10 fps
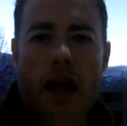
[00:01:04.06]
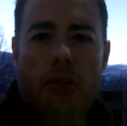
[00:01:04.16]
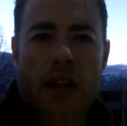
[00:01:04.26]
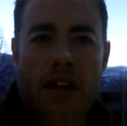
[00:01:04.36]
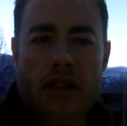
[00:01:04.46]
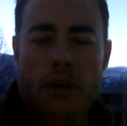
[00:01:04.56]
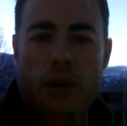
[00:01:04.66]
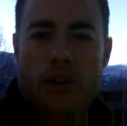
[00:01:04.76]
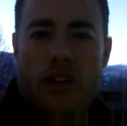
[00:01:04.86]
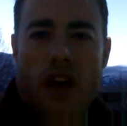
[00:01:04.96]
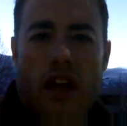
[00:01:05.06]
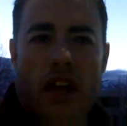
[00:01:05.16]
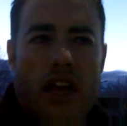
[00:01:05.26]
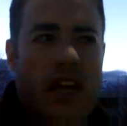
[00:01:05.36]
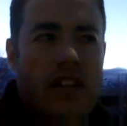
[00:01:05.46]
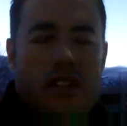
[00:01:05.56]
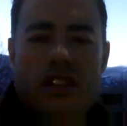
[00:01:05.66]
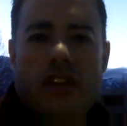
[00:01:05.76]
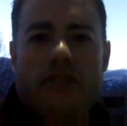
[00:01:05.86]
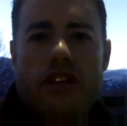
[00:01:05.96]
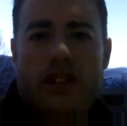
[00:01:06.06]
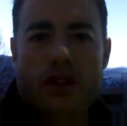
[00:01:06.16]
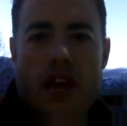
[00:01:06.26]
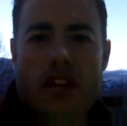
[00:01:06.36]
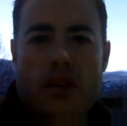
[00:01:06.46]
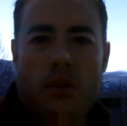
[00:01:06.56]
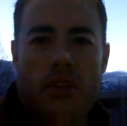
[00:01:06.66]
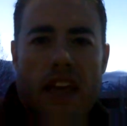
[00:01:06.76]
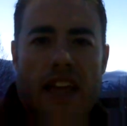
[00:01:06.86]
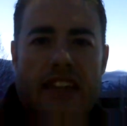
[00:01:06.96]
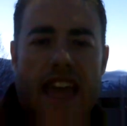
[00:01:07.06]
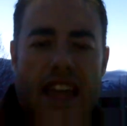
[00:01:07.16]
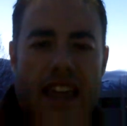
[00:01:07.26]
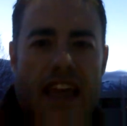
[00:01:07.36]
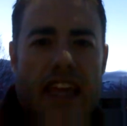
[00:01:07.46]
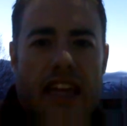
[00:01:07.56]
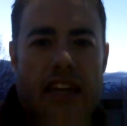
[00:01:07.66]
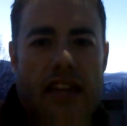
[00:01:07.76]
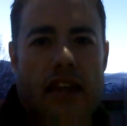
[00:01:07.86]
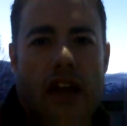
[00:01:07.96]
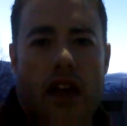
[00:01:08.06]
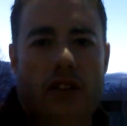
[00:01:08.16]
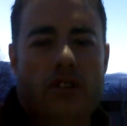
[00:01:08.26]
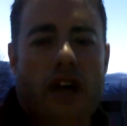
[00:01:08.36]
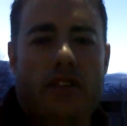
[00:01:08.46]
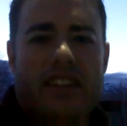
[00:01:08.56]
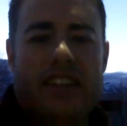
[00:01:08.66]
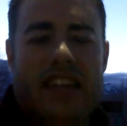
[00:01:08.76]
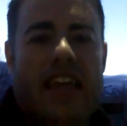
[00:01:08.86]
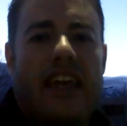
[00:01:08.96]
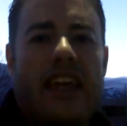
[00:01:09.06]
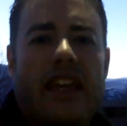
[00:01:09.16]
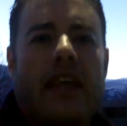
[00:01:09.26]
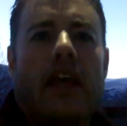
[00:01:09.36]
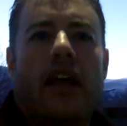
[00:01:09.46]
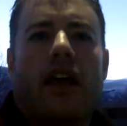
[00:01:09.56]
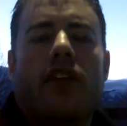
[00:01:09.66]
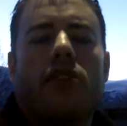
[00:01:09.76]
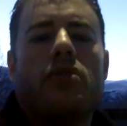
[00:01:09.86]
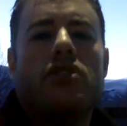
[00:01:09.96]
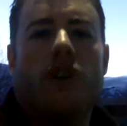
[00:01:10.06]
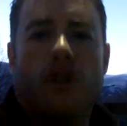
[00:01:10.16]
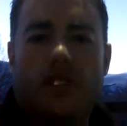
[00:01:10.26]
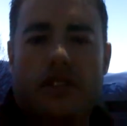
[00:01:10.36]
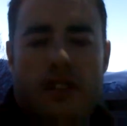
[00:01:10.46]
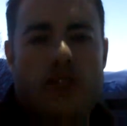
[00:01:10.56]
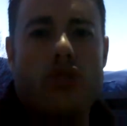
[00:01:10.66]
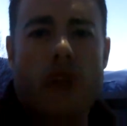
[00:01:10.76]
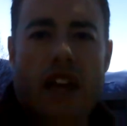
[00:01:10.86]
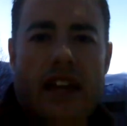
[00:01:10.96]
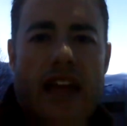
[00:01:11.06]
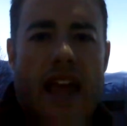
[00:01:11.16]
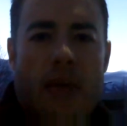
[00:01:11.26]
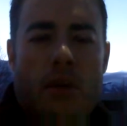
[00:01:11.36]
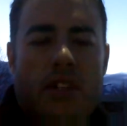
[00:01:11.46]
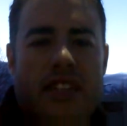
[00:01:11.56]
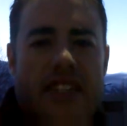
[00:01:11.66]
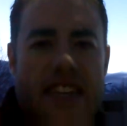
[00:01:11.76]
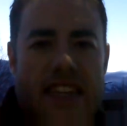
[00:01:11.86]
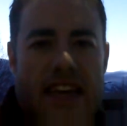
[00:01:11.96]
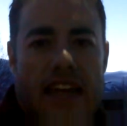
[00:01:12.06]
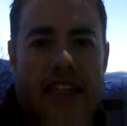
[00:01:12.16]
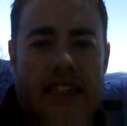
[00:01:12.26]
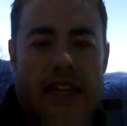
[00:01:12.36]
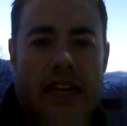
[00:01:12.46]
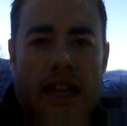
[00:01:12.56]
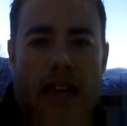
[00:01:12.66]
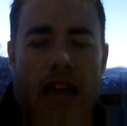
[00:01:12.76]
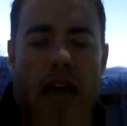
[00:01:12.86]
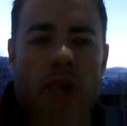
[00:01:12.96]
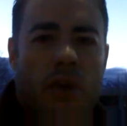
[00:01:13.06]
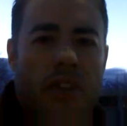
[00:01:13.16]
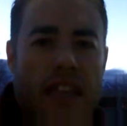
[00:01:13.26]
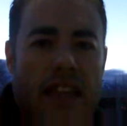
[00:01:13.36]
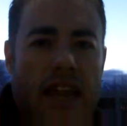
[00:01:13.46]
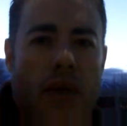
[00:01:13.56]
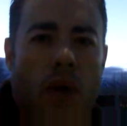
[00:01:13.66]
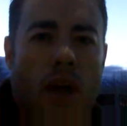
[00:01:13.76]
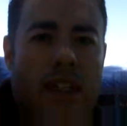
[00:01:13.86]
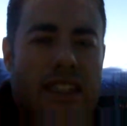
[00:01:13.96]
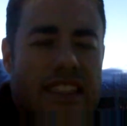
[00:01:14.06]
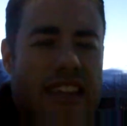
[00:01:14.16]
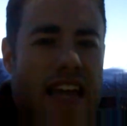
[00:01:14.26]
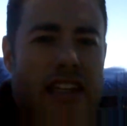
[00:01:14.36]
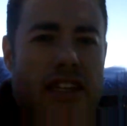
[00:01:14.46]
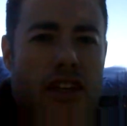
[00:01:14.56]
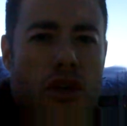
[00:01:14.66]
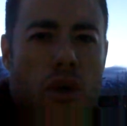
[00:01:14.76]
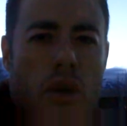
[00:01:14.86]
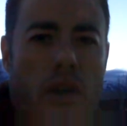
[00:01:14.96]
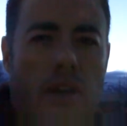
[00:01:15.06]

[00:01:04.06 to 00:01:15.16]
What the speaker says: a lot of parents posted on is just their frustration when they take that kid into the doctor's office and they get the results of the dreaded A1C test. And one thing that I wanted to say to you